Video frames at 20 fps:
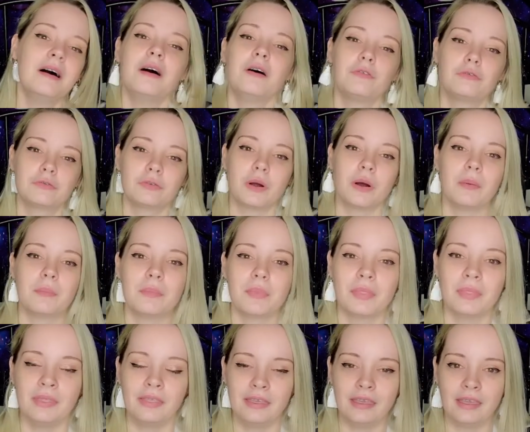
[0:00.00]
from
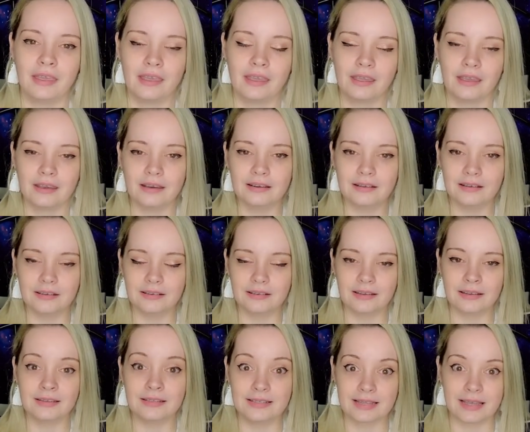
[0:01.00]
the
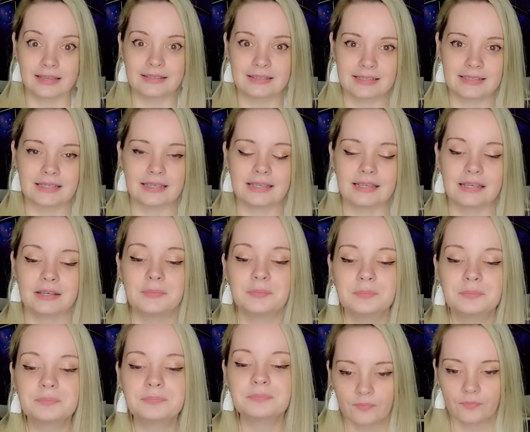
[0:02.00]
intensity.
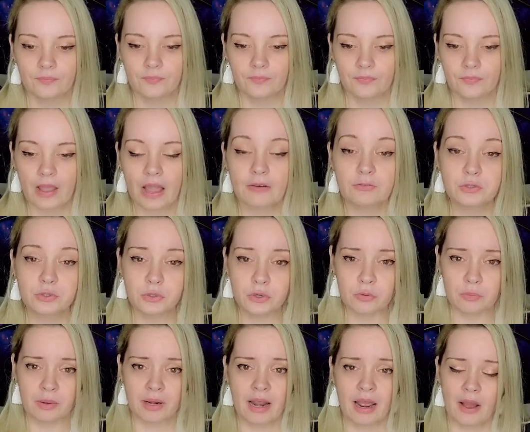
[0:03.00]
After
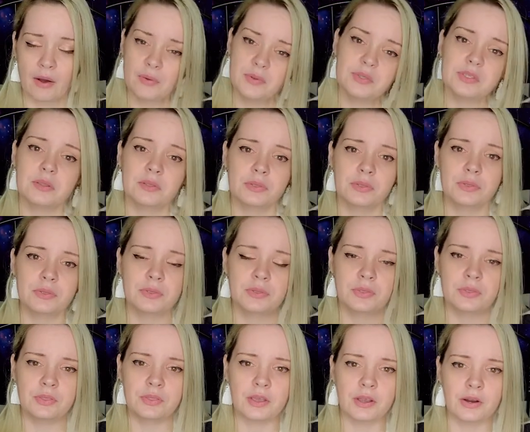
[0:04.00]
Open House,
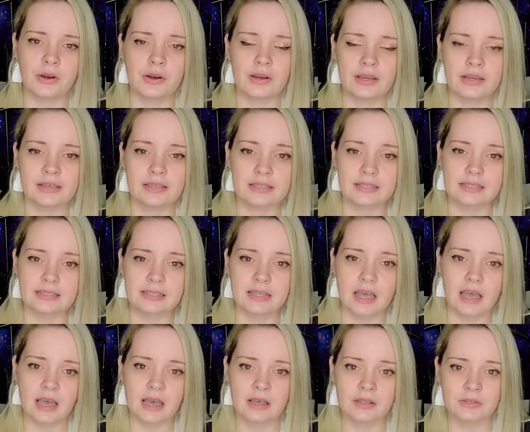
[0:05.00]
there is
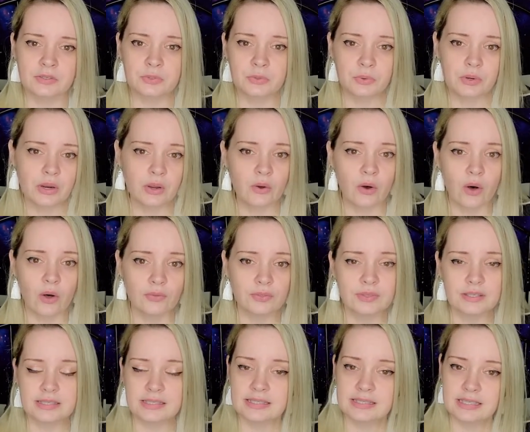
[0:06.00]
a story called
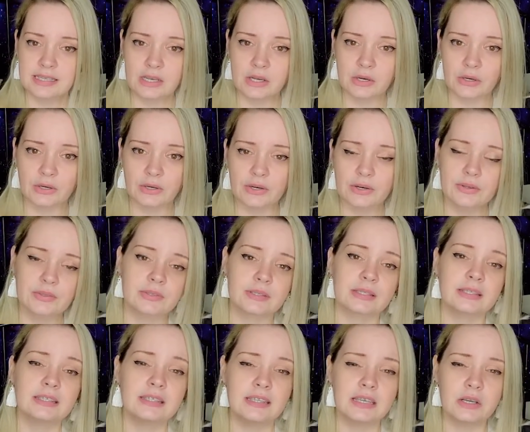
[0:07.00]
The Seeker. The
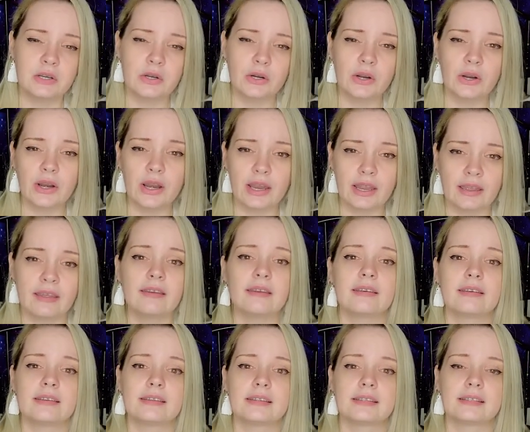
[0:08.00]
Seeker
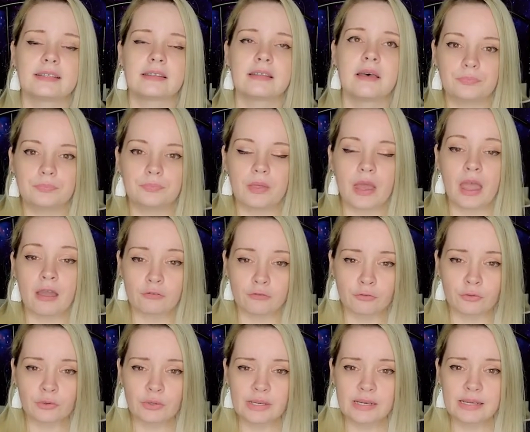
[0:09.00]
is every